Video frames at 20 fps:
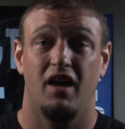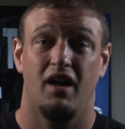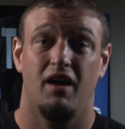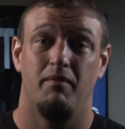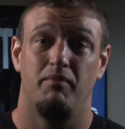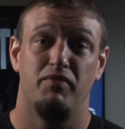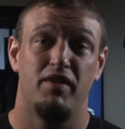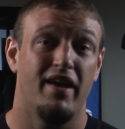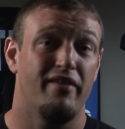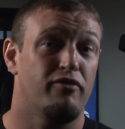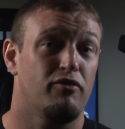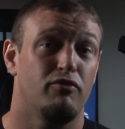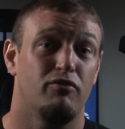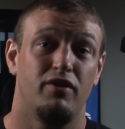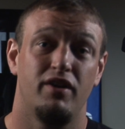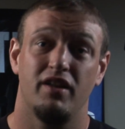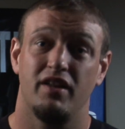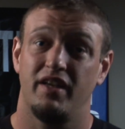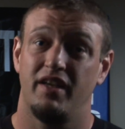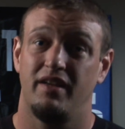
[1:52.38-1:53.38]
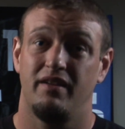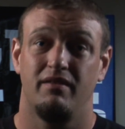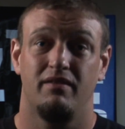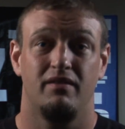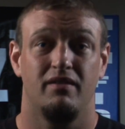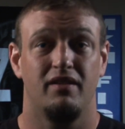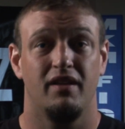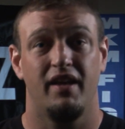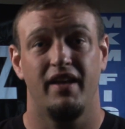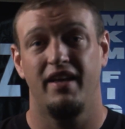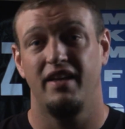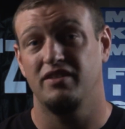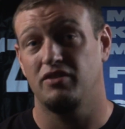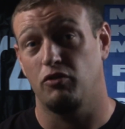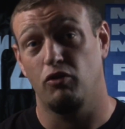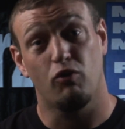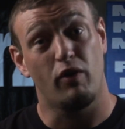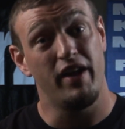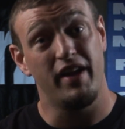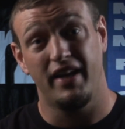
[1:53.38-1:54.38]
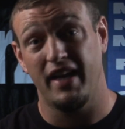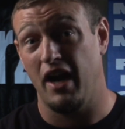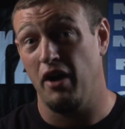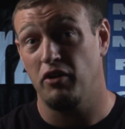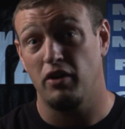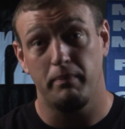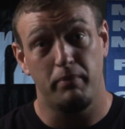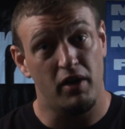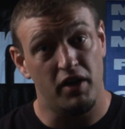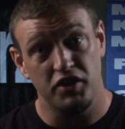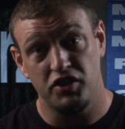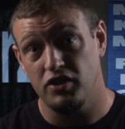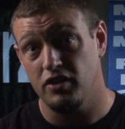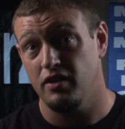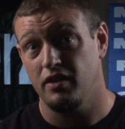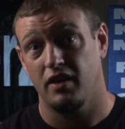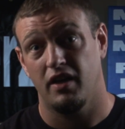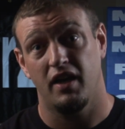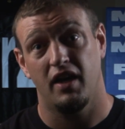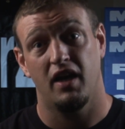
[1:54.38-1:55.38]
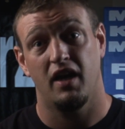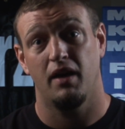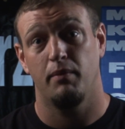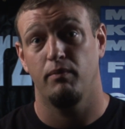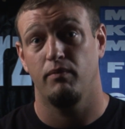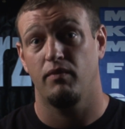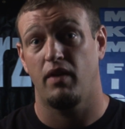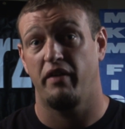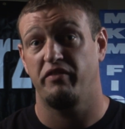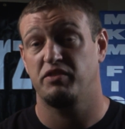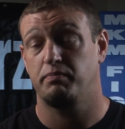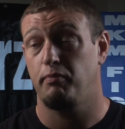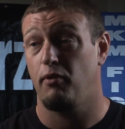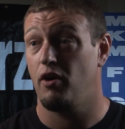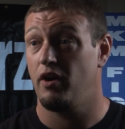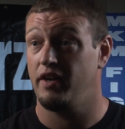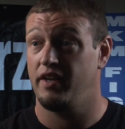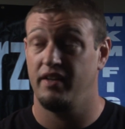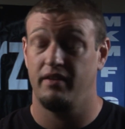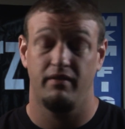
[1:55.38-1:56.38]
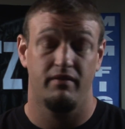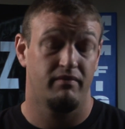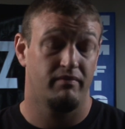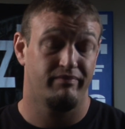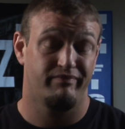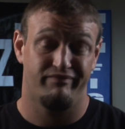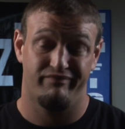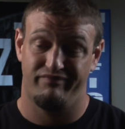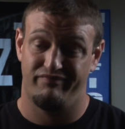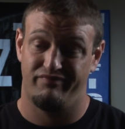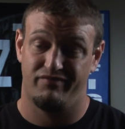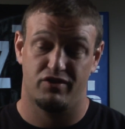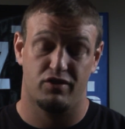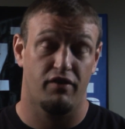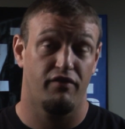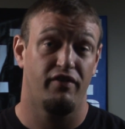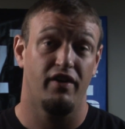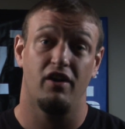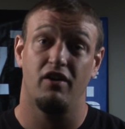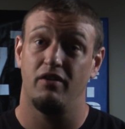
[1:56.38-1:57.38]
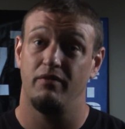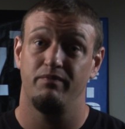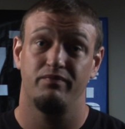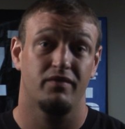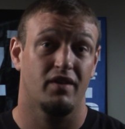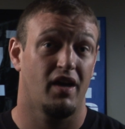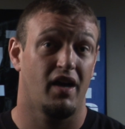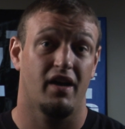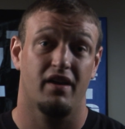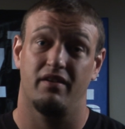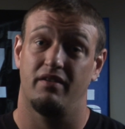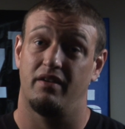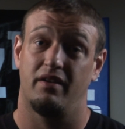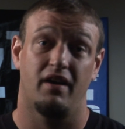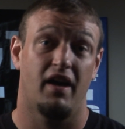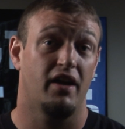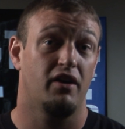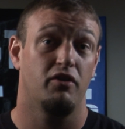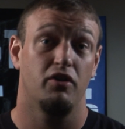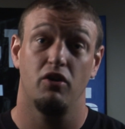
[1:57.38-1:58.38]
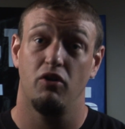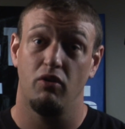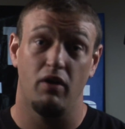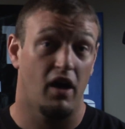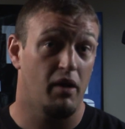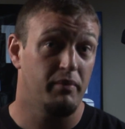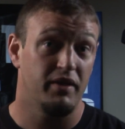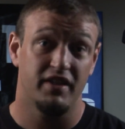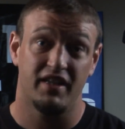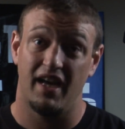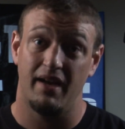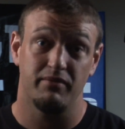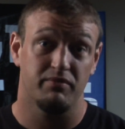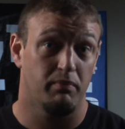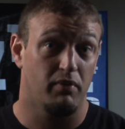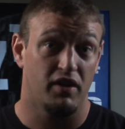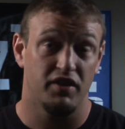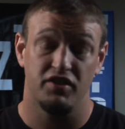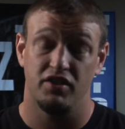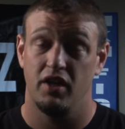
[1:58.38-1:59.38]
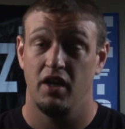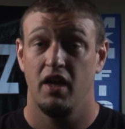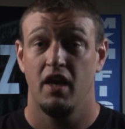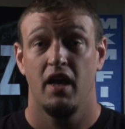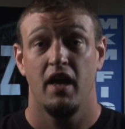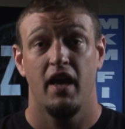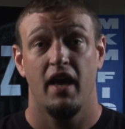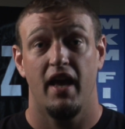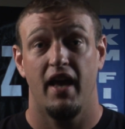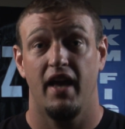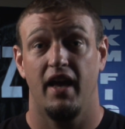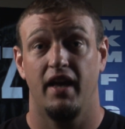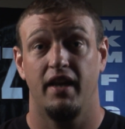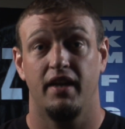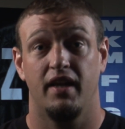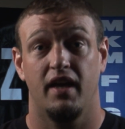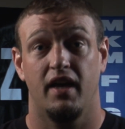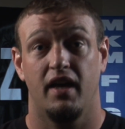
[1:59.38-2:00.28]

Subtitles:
Never really. He's a great counter puncher. I've sparred Travell, I don't know how many times, bunch, and